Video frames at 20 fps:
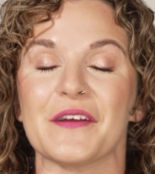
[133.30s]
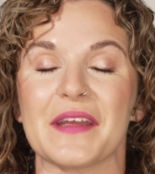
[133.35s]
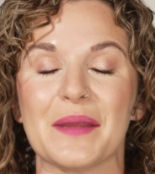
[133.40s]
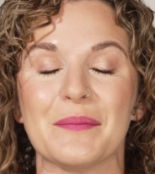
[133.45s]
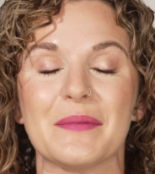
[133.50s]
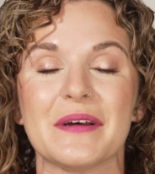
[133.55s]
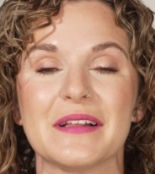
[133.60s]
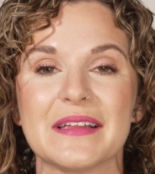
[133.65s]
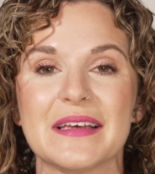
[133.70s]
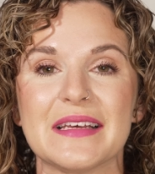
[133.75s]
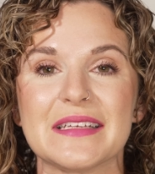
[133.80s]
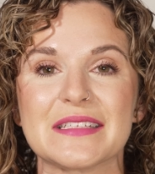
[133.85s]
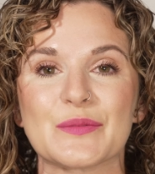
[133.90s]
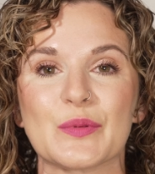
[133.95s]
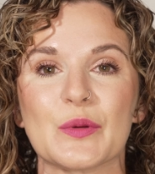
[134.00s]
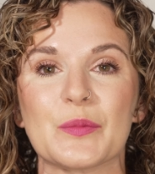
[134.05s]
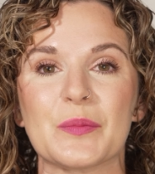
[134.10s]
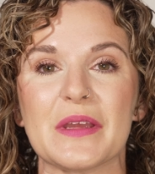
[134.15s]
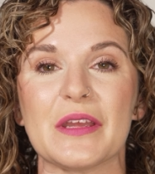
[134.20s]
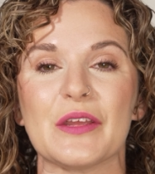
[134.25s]
email
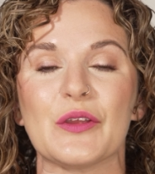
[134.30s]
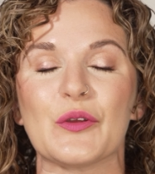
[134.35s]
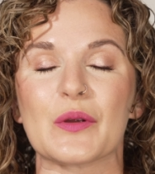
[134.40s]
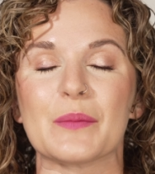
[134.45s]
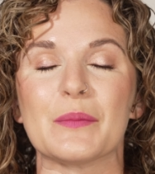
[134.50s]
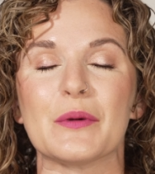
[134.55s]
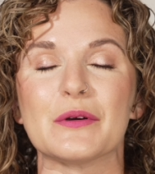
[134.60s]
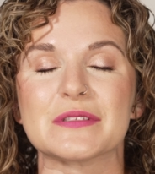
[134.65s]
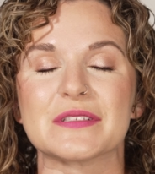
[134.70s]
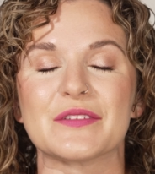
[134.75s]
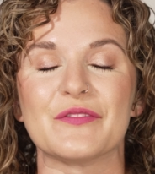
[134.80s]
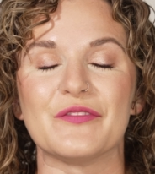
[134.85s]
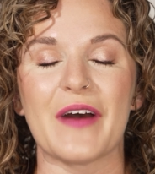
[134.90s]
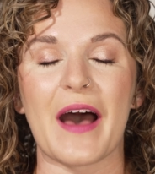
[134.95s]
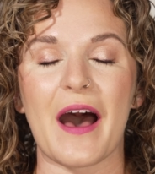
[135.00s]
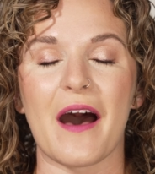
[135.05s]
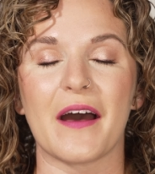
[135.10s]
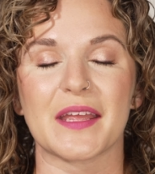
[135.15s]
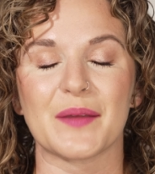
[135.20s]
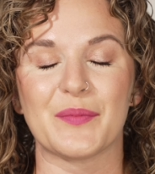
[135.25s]
list will be your most
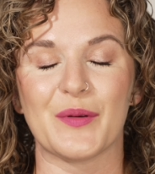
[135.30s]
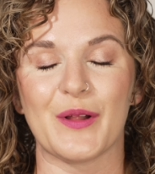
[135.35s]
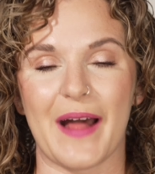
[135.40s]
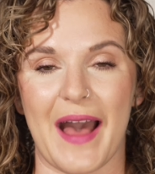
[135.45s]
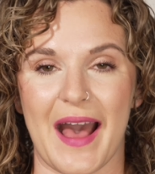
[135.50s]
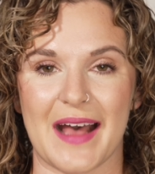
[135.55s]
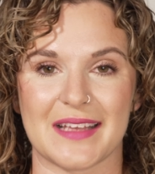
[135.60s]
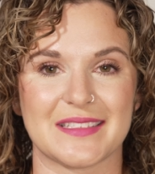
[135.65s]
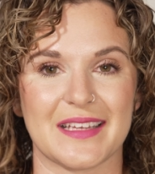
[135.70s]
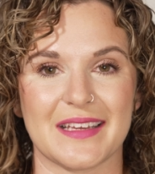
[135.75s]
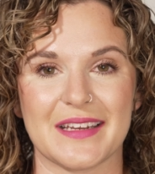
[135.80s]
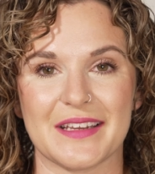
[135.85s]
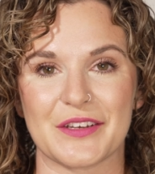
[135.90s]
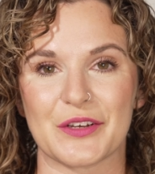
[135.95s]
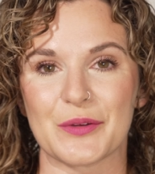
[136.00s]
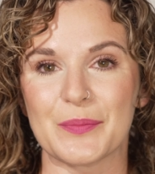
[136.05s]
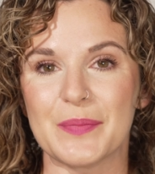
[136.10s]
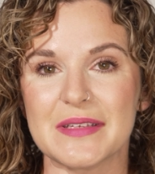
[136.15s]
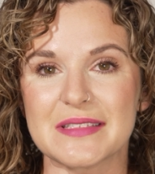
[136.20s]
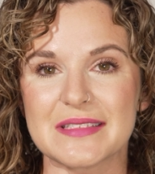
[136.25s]
valuable asset in
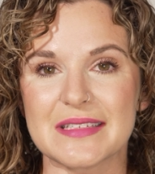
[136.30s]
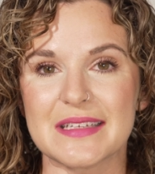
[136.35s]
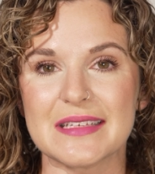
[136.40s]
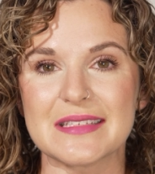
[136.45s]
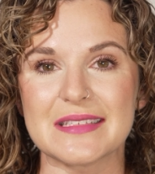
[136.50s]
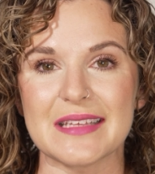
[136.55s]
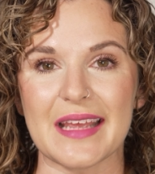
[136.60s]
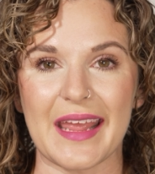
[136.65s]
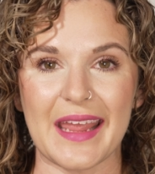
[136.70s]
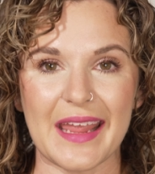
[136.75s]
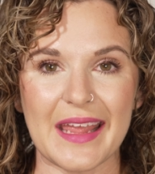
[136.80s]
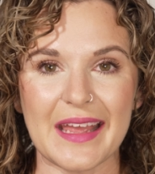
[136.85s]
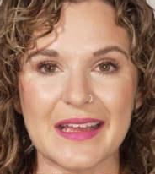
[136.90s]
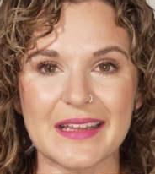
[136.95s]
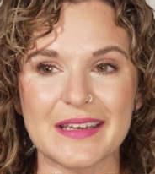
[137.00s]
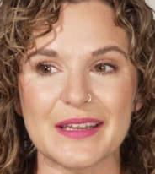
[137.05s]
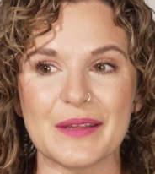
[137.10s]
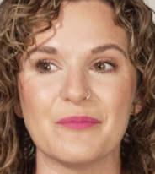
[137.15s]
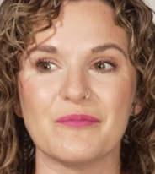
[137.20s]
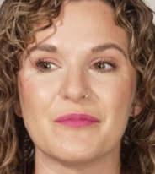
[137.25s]
your business,
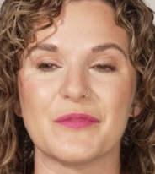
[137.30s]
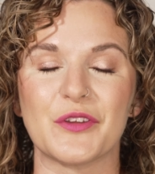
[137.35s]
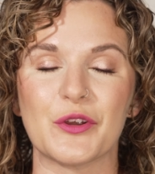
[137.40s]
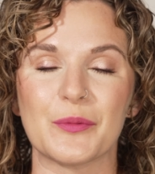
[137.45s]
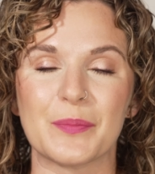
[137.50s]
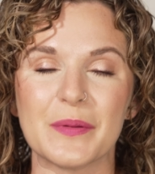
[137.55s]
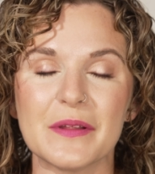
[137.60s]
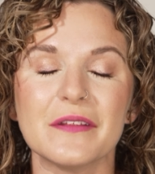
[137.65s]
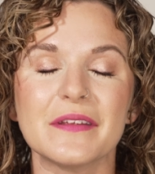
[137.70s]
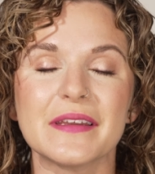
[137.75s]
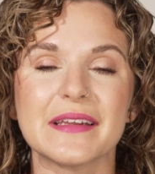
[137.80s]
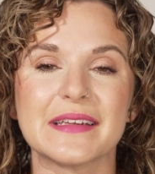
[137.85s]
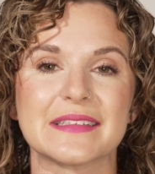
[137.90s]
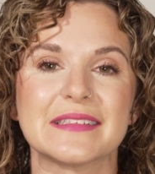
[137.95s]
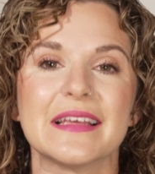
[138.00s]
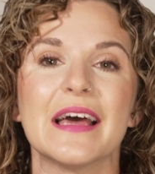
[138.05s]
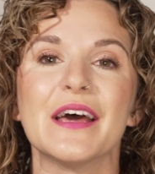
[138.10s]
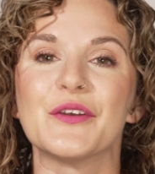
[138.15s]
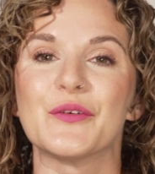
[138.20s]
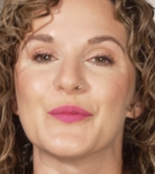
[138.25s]
and your ability to
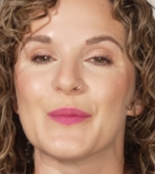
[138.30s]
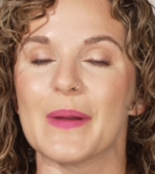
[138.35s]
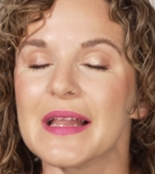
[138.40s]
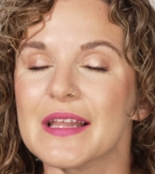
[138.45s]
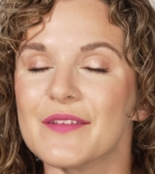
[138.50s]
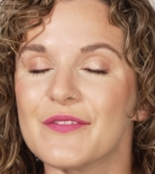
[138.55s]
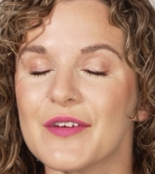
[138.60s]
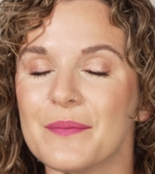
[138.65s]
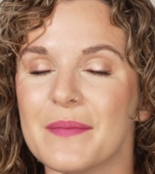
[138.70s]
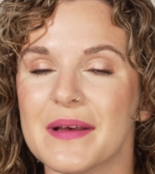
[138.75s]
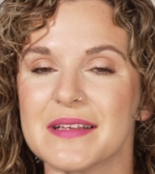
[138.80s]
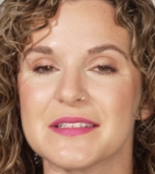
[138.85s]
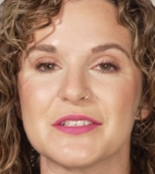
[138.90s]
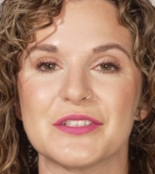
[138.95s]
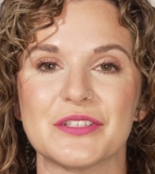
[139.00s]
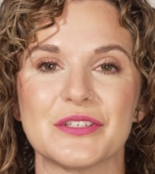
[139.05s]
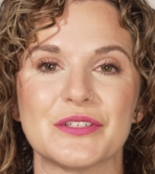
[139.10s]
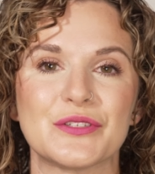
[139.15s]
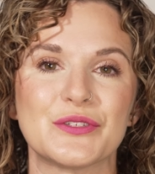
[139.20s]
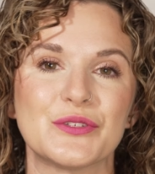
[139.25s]
send relevant
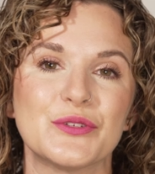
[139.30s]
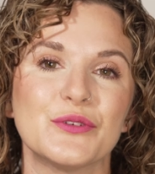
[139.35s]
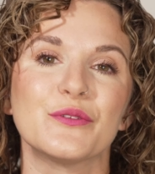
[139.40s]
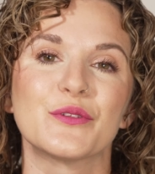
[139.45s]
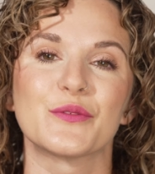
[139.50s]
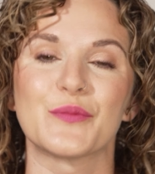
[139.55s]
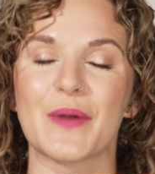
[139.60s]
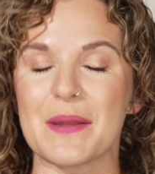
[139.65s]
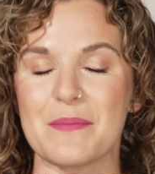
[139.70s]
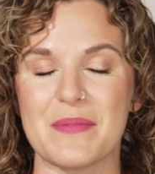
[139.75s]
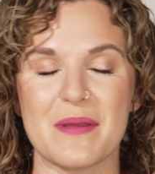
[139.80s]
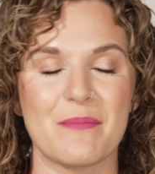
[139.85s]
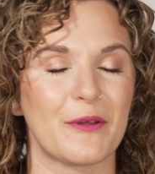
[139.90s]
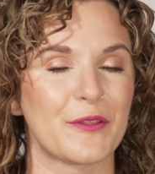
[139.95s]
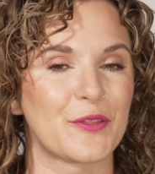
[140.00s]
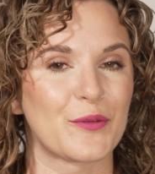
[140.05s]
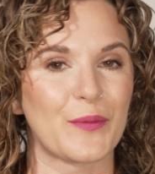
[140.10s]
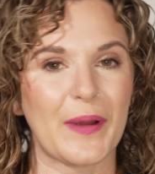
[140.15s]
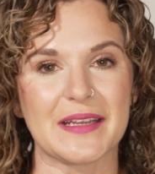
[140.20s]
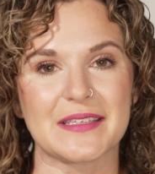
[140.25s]
messages to the right
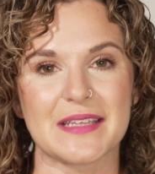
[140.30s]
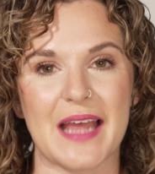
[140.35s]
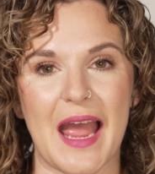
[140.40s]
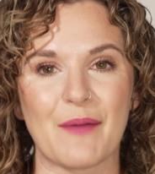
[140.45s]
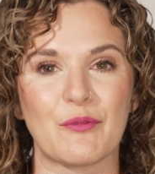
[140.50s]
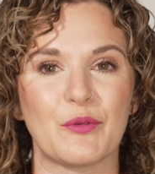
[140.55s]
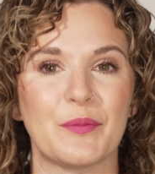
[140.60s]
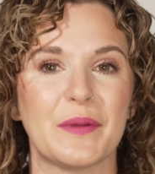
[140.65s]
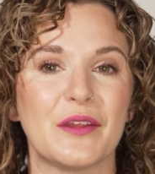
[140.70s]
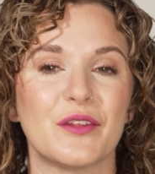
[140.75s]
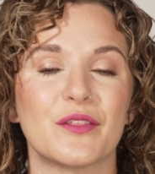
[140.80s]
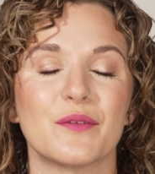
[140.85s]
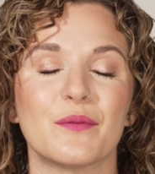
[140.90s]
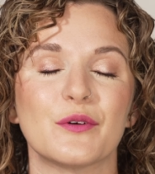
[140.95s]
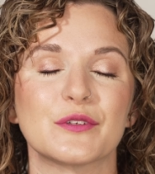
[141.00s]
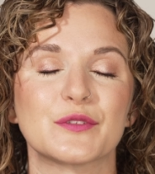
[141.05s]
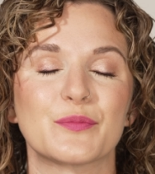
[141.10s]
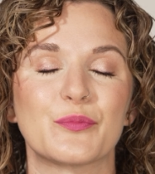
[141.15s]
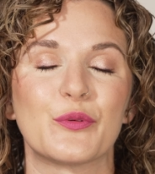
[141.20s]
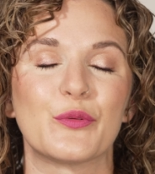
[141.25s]
people at the right time will be the
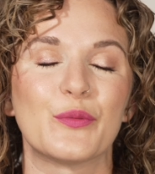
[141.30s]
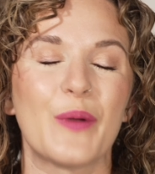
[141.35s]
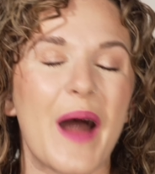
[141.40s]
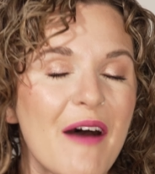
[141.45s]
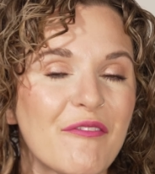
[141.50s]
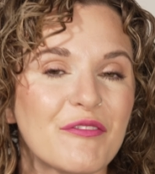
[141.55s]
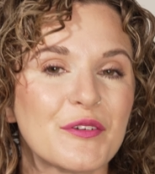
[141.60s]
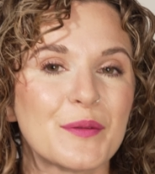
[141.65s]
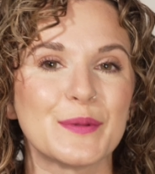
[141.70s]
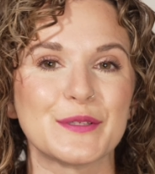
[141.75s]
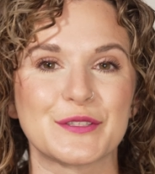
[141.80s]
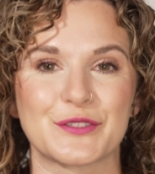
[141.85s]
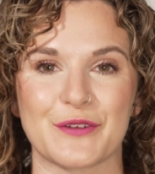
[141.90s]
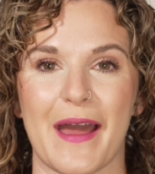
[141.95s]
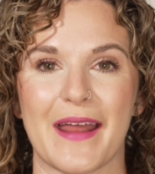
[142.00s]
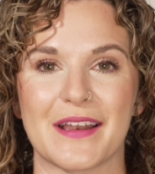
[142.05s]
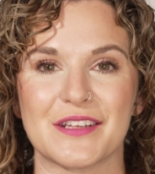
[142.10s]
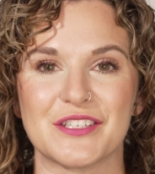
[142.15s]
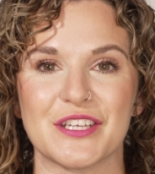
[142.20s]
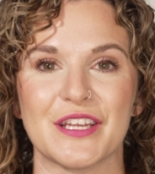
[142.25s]
most profitable
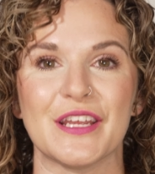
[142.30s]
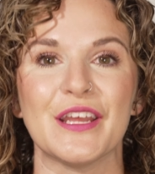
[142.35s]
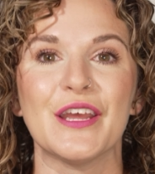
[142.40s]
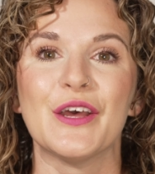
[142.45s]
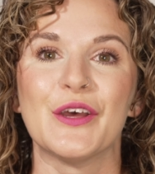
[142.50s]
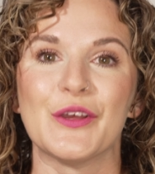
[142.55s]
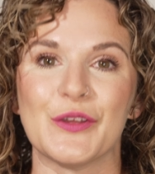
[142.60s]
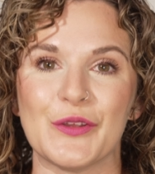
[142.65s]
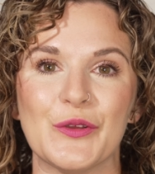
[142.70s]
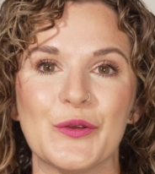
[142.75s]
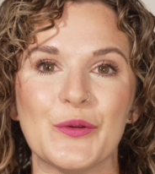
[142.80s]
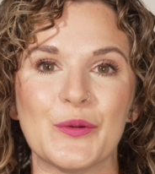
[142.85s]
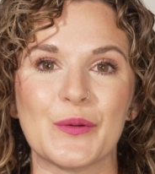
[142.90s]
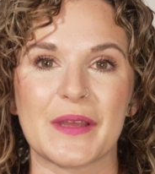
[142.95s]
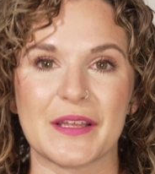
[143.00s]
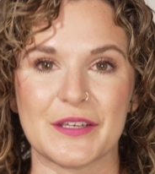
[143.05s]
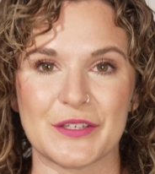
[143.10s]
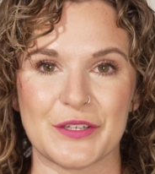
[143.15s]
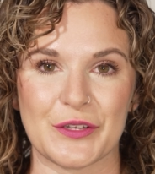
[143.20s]
strategy you can